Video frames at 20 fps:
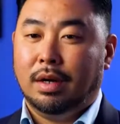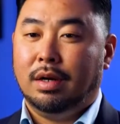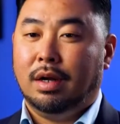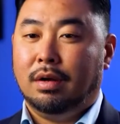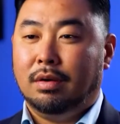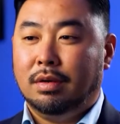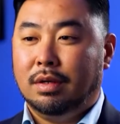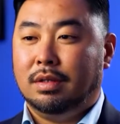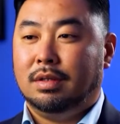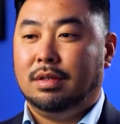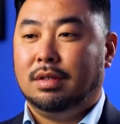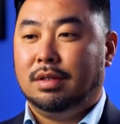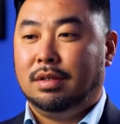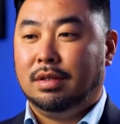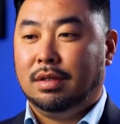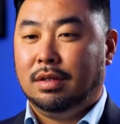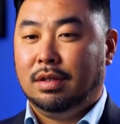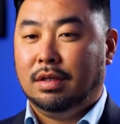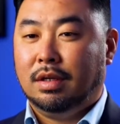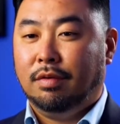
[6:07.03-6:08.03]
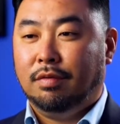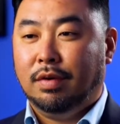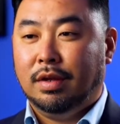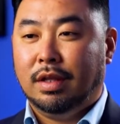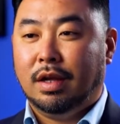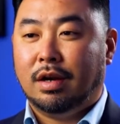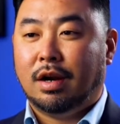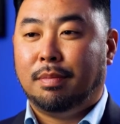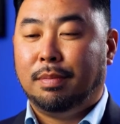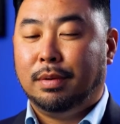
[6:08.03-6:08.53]
now is giving
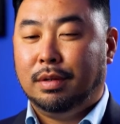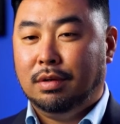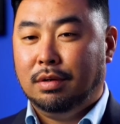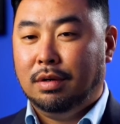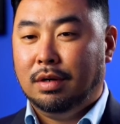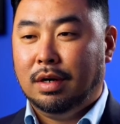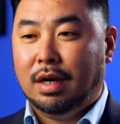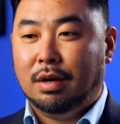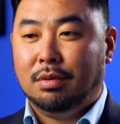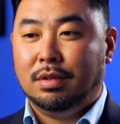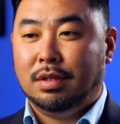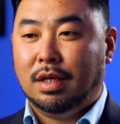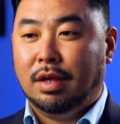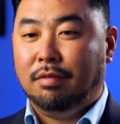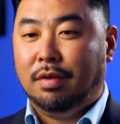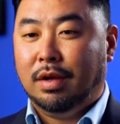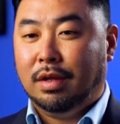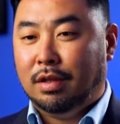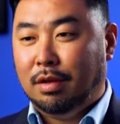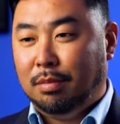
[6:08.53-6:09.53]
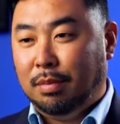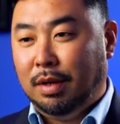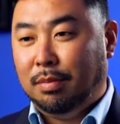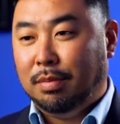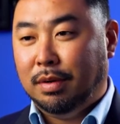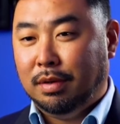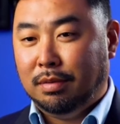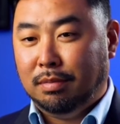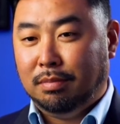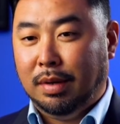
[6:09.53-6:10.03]
that opportunity that was giving it to me,
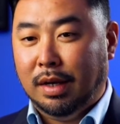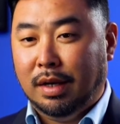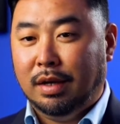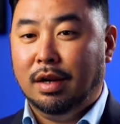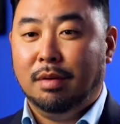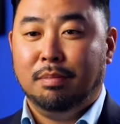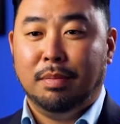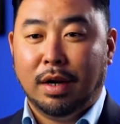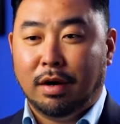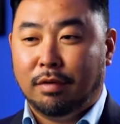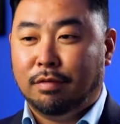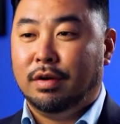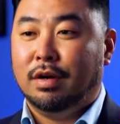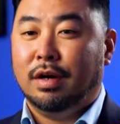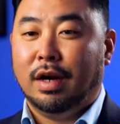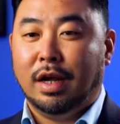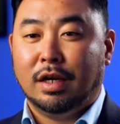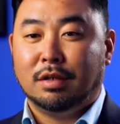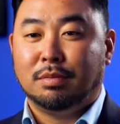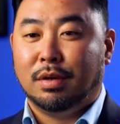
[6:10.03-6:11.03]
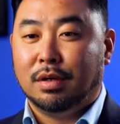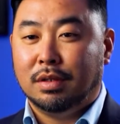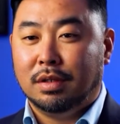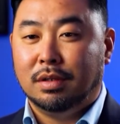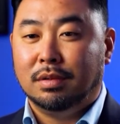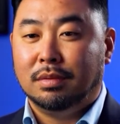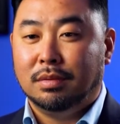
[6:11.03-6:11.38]
but making it better for the next person.